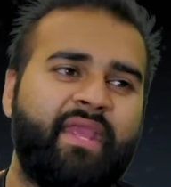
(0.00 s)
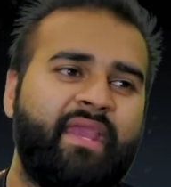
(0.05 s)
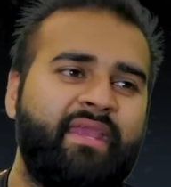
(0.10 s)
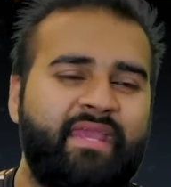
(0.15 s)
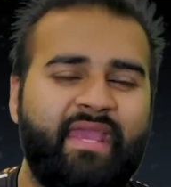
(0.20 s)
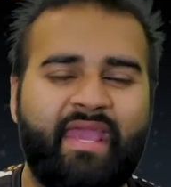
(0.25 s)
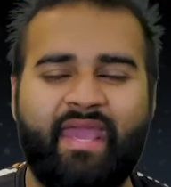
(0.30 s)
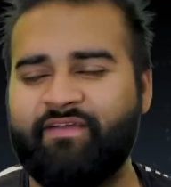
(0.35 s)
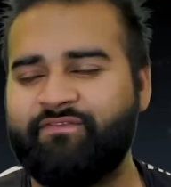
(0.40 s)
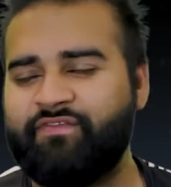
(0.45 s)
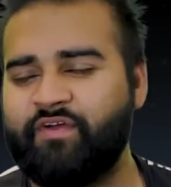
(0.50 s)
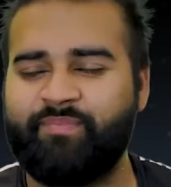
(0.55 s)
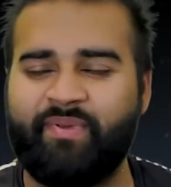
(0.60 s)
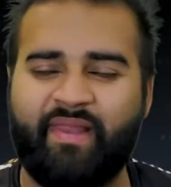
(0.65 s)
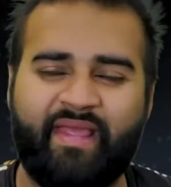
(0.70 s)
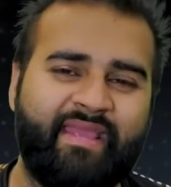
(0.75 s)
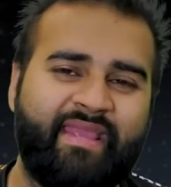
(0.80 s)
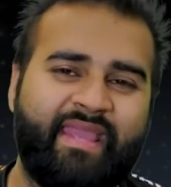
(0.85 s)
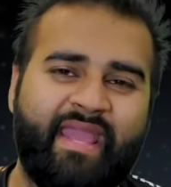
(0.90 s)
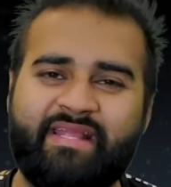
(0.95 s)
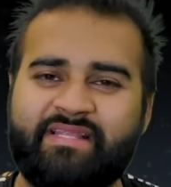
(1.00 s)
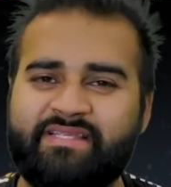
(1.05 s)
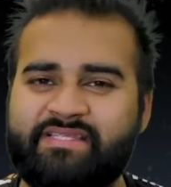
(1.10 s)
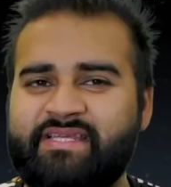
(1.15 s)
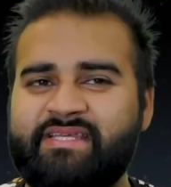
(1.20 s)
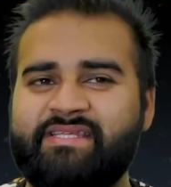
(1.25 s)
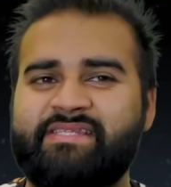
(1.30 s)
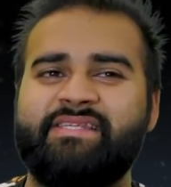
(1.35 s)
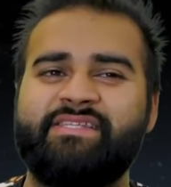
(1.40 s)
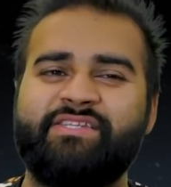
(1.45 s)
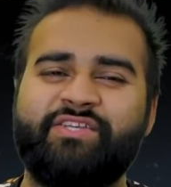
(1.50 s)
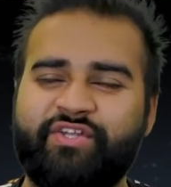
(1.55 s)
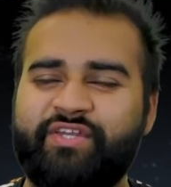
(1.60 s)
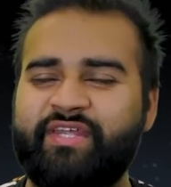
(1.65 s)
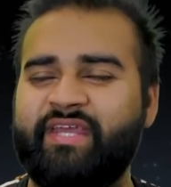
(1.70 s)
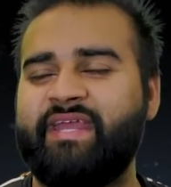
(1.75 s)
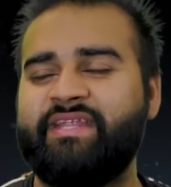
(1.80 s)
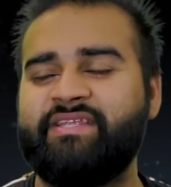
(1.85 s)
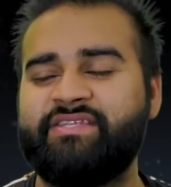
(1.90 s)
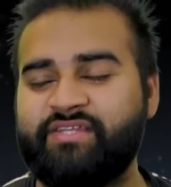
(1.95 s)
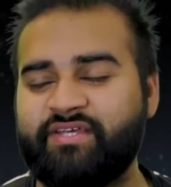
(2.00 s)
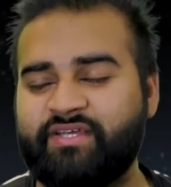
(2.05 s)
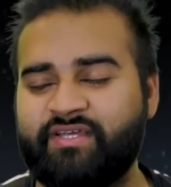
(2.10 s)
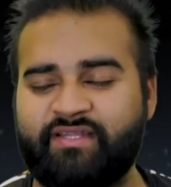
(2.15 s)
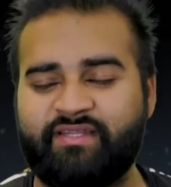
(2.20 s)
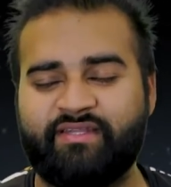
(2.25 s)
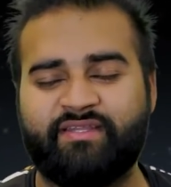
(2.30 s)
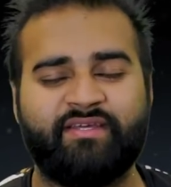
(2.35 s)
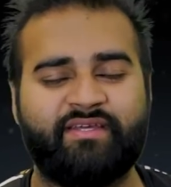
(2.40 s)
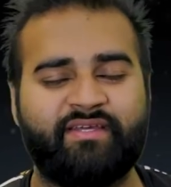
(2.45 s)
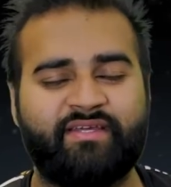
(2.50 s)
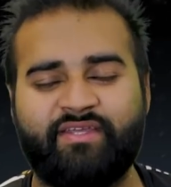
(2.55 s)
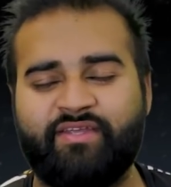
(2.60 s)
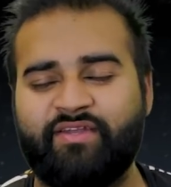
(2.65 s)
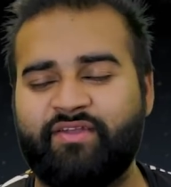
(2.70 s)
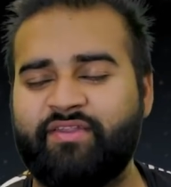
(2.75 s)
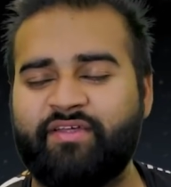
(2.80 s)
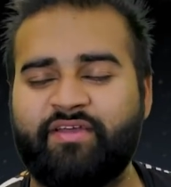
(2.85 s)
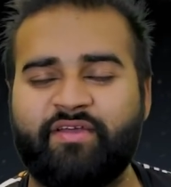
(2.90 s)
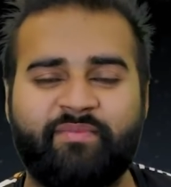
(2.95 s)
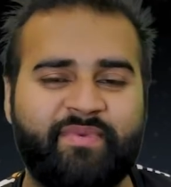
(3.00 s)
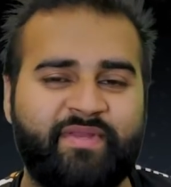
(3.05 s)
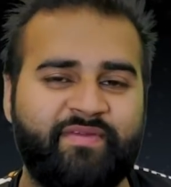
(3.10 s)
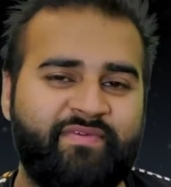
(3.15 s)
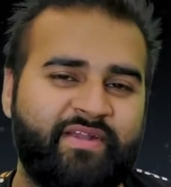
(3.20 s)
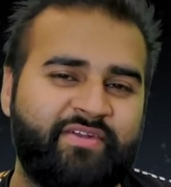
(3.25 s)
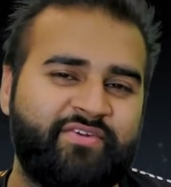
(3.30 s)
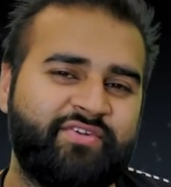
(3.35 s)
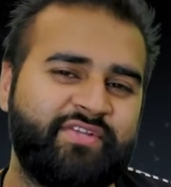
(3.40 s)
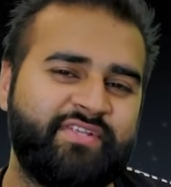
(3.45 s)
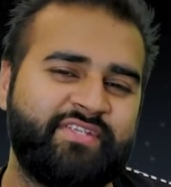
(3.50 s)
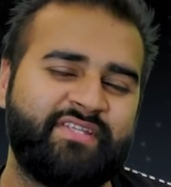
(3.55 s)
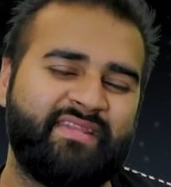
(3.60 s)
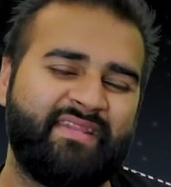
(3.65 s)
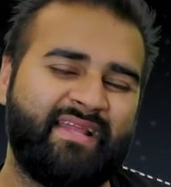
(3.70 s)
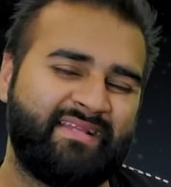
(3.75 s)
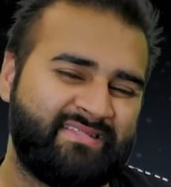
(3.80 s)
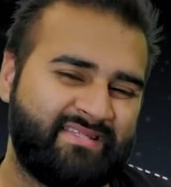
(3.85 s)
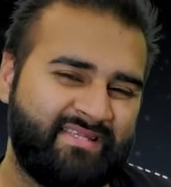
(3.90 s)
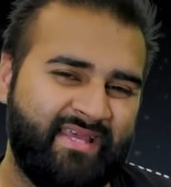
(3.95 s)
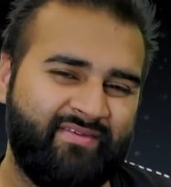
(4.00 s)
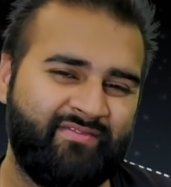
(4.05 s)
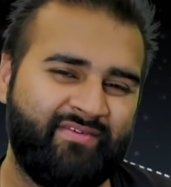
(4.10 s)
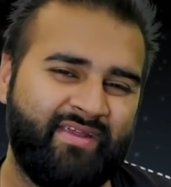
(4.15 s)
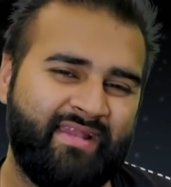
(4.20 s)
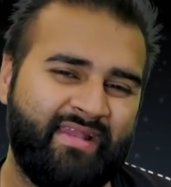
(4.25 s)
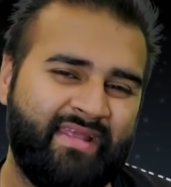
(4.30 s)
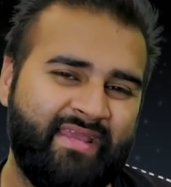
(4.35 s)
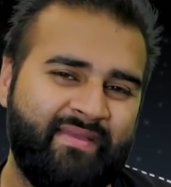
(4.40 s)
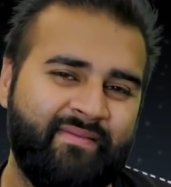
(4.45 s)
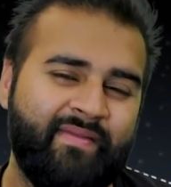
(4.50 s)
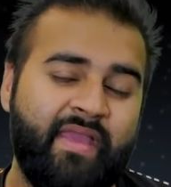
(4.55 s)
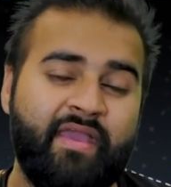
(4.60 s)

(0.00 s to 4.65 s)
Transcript: Yeah, if I play against this, it's good against the company veterans, and that's it, really.